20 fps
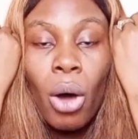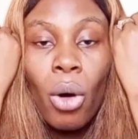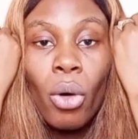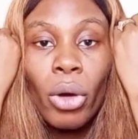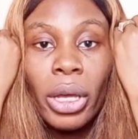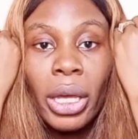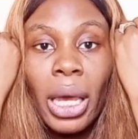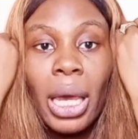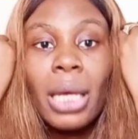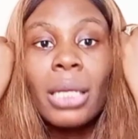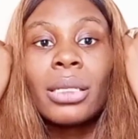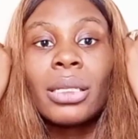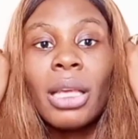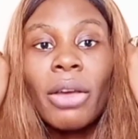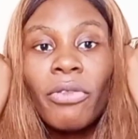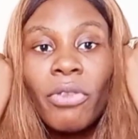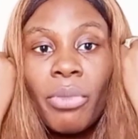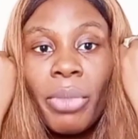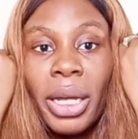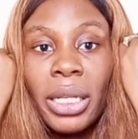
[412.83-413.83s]
Okay,
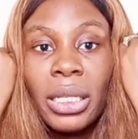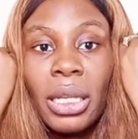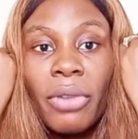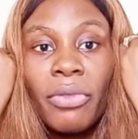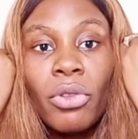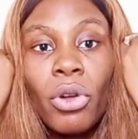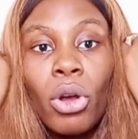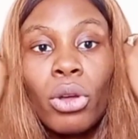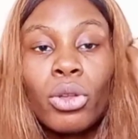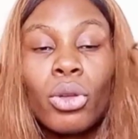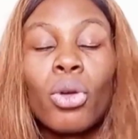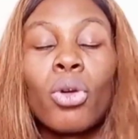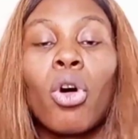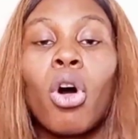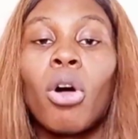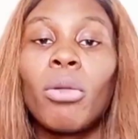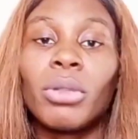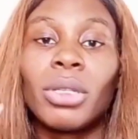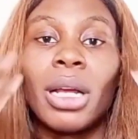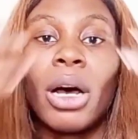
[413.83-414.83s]
7x7 also
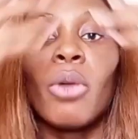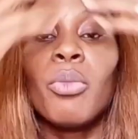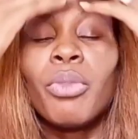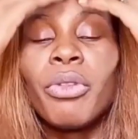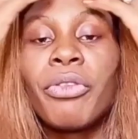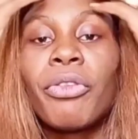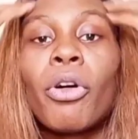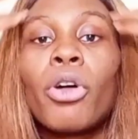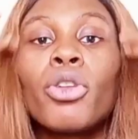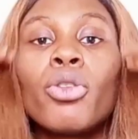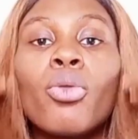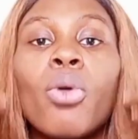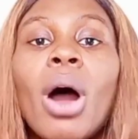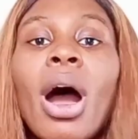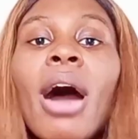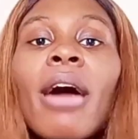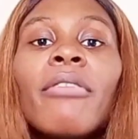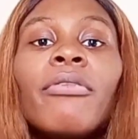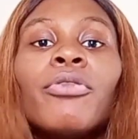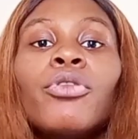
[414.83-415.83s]
comes down before you
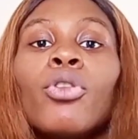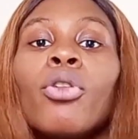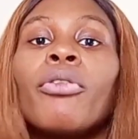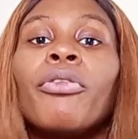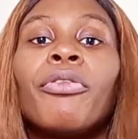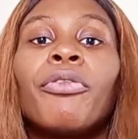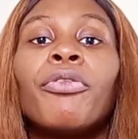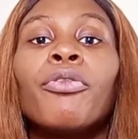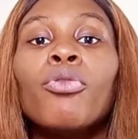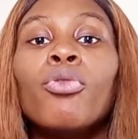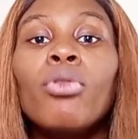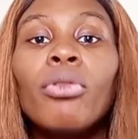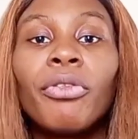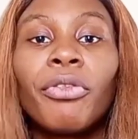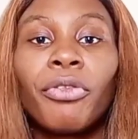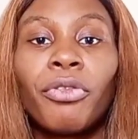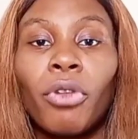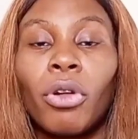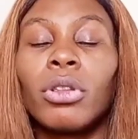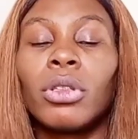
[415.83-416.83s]
have your full
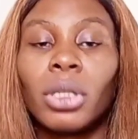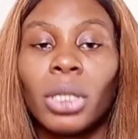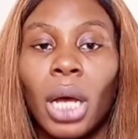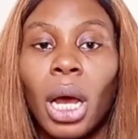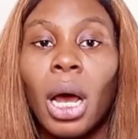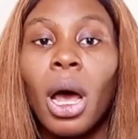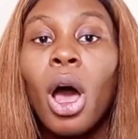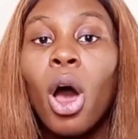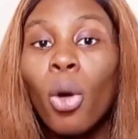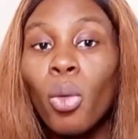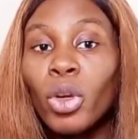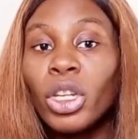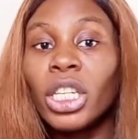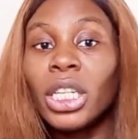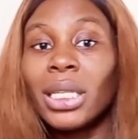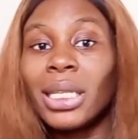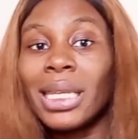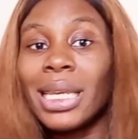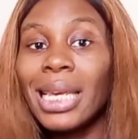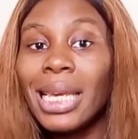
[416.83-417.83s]
frontal, which
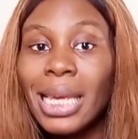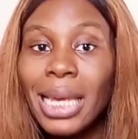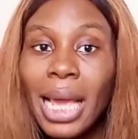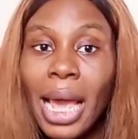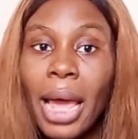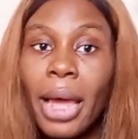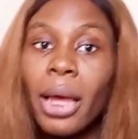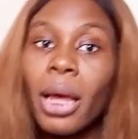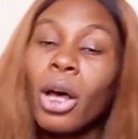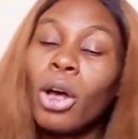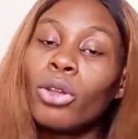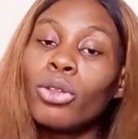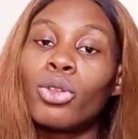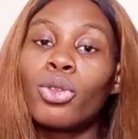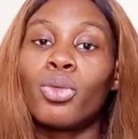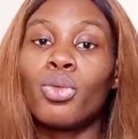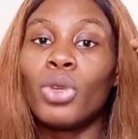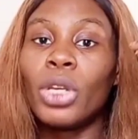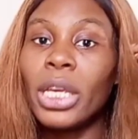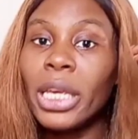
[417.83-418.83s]
is ear
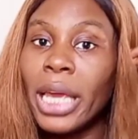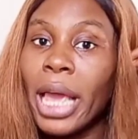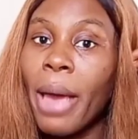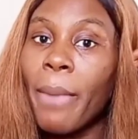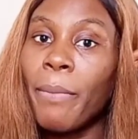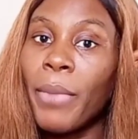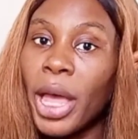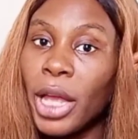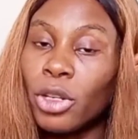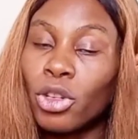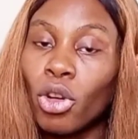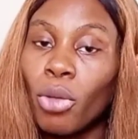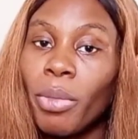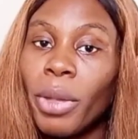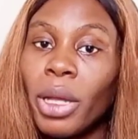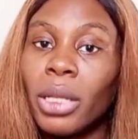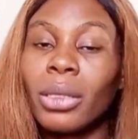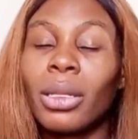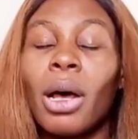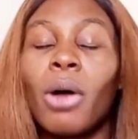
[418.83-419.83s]
to ear
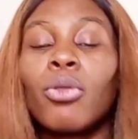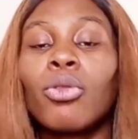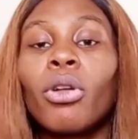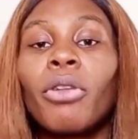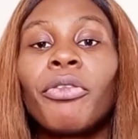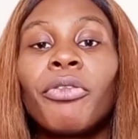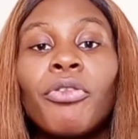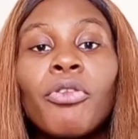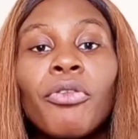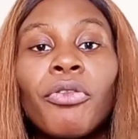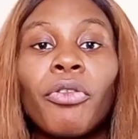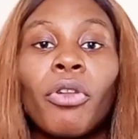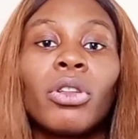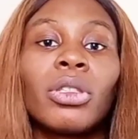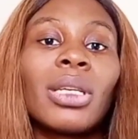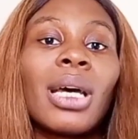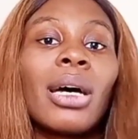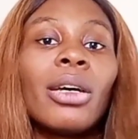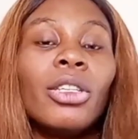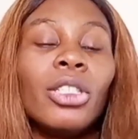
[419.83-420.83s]
measurement. Now your full
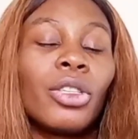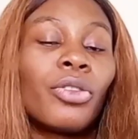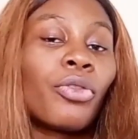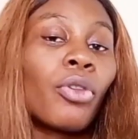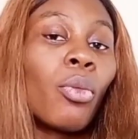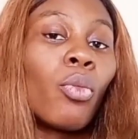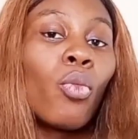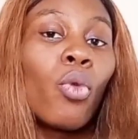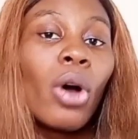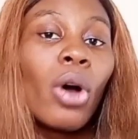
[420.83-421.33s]
frontal is from